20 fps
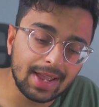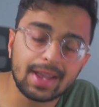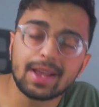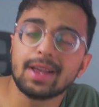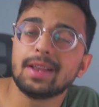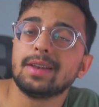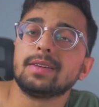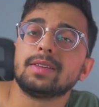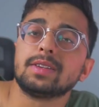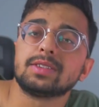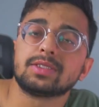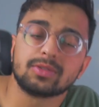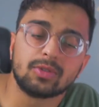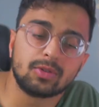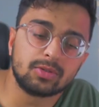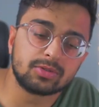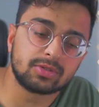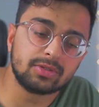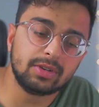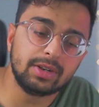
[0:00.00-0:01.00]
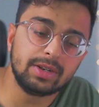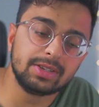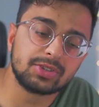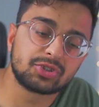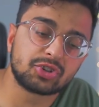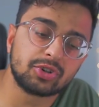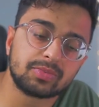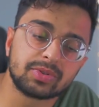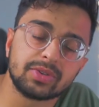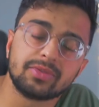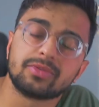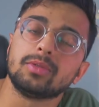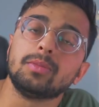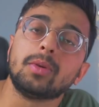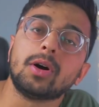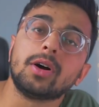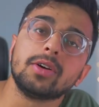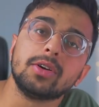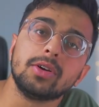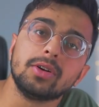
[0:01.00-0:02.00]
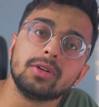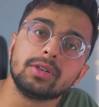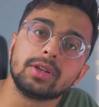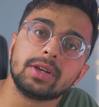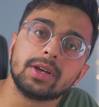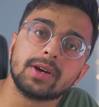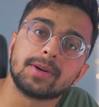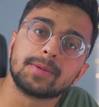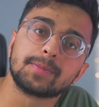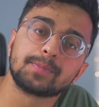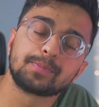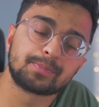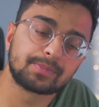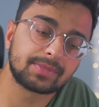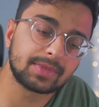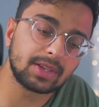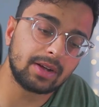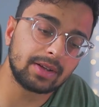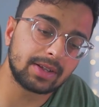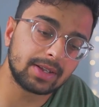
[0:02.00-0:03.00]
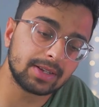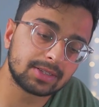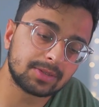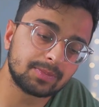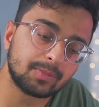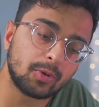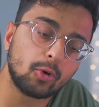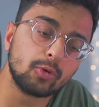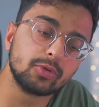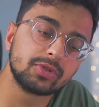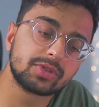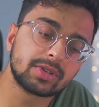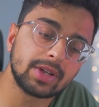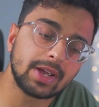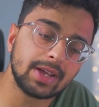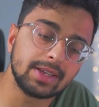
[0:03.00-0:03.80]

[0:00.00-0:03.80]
and there's also a description from our earlier, I guess, post.